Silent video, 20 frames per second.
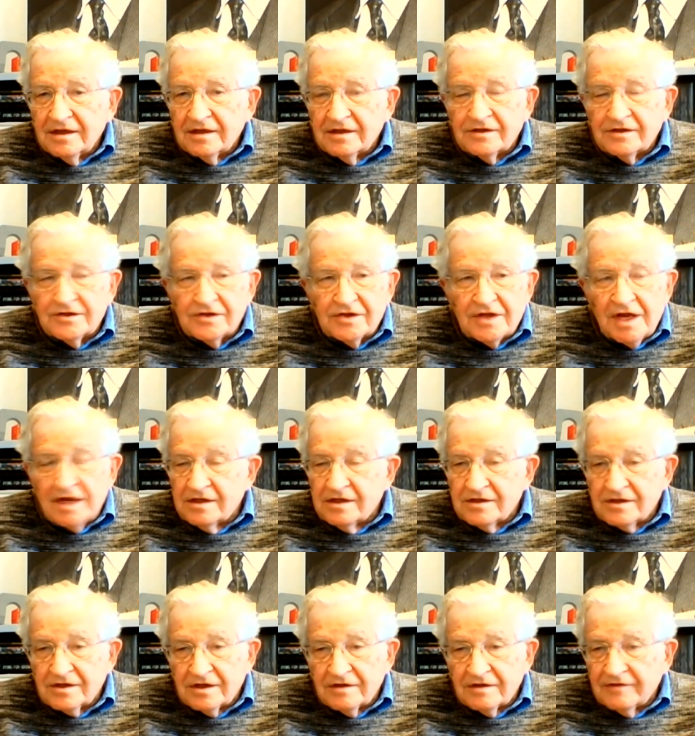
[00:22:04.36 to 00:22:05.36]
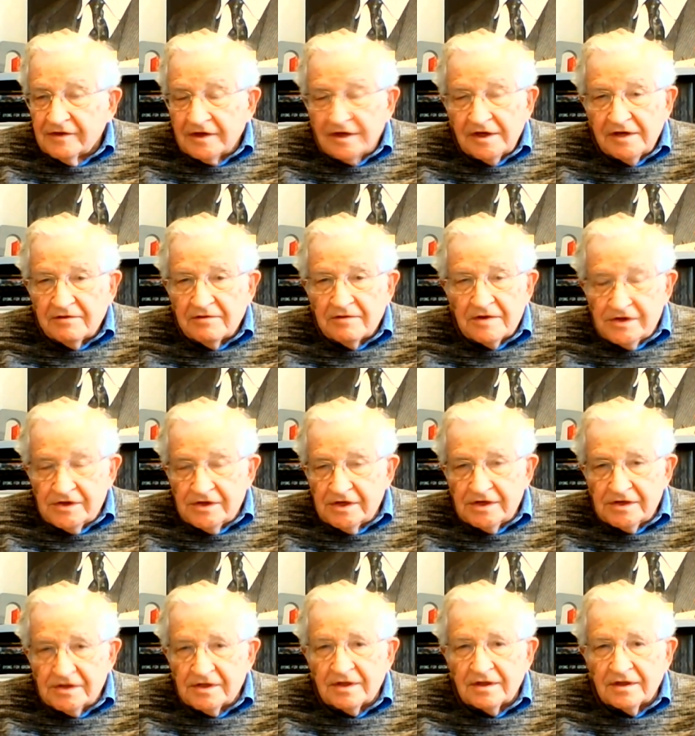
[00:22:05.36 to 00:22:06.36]
the states are very
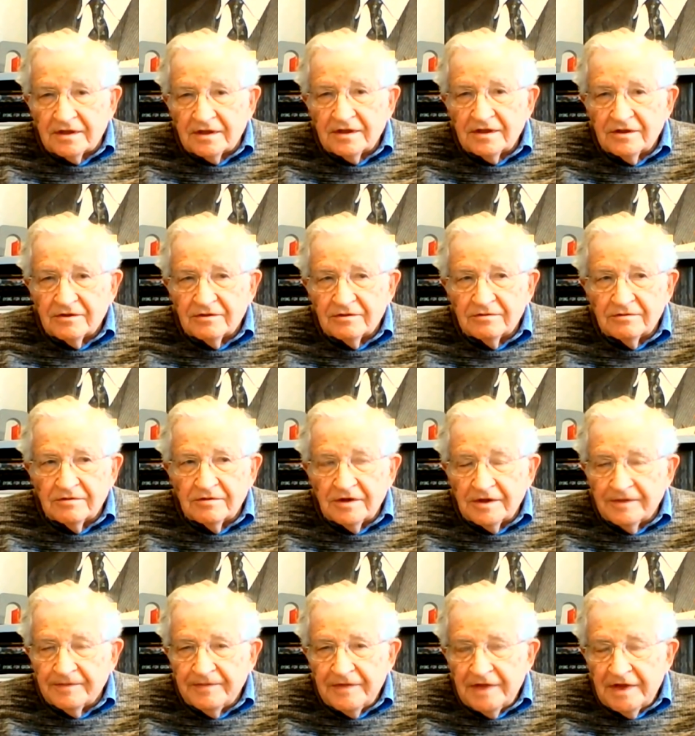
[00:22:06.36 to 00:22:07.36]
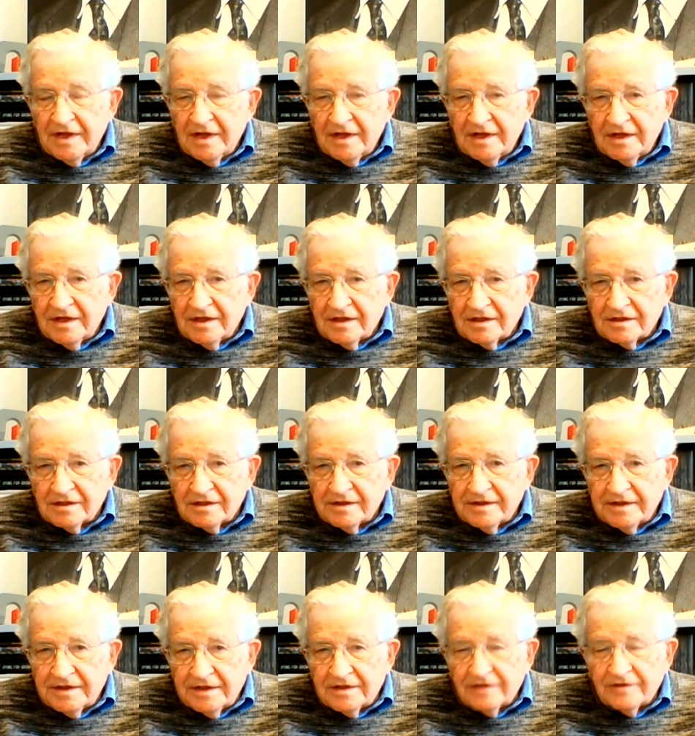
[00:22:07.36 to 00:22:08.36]
resistant to uh, uh
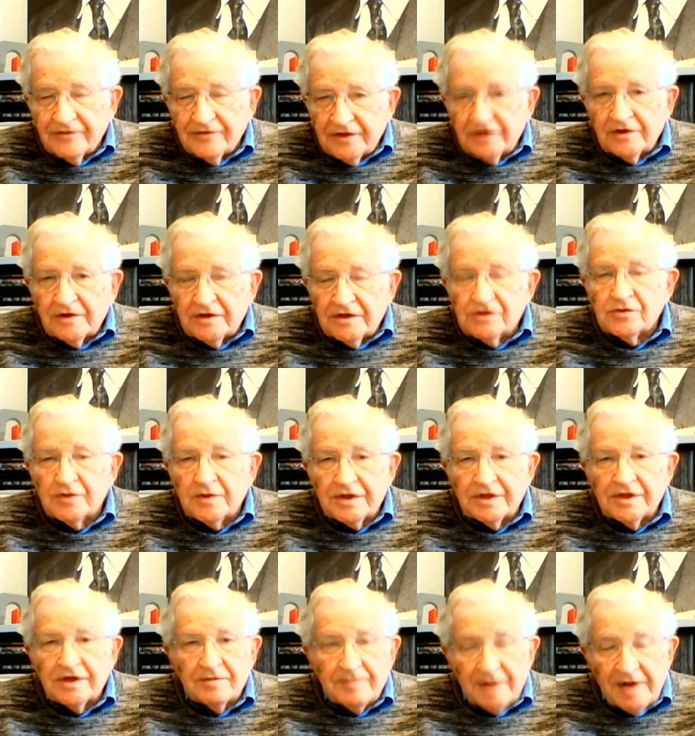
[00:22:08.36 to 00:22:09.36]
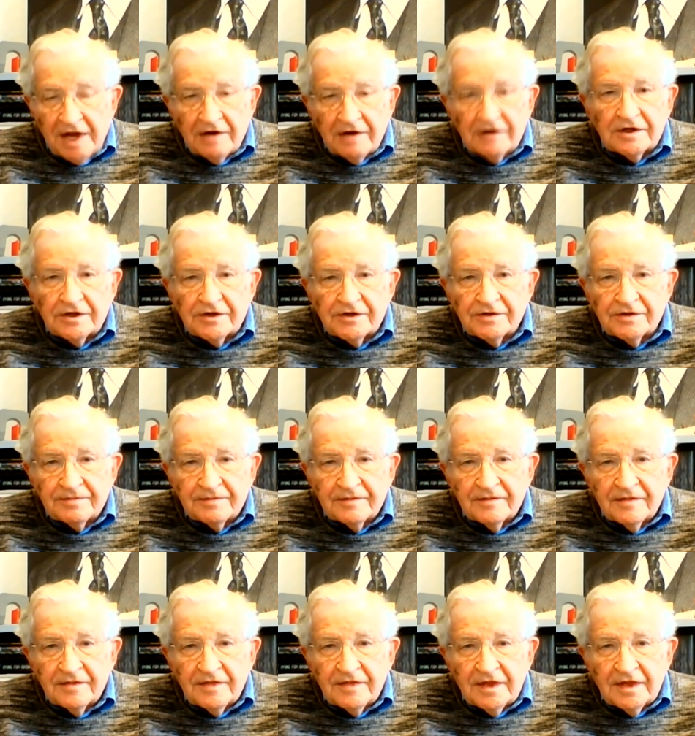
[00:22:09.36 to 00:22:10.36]
interference with their powers.
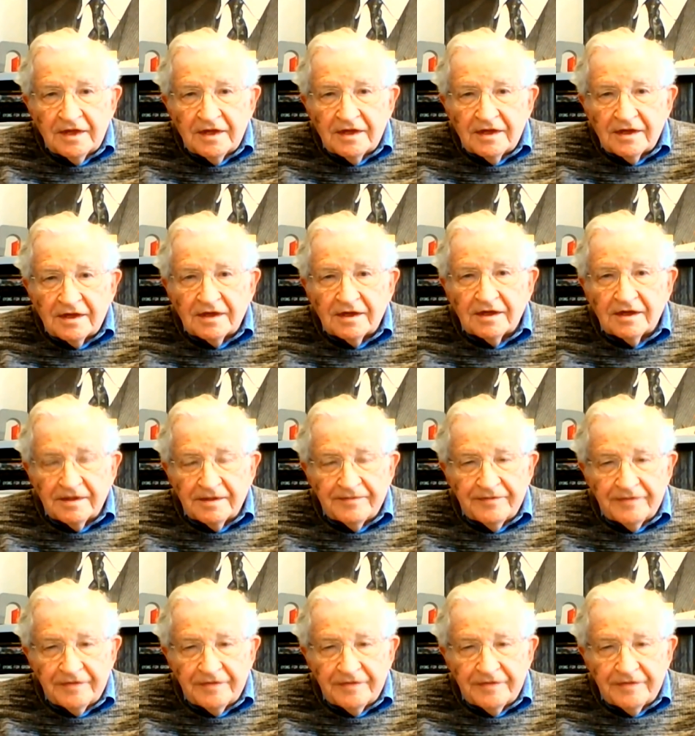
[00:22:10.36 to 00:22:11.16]
Um,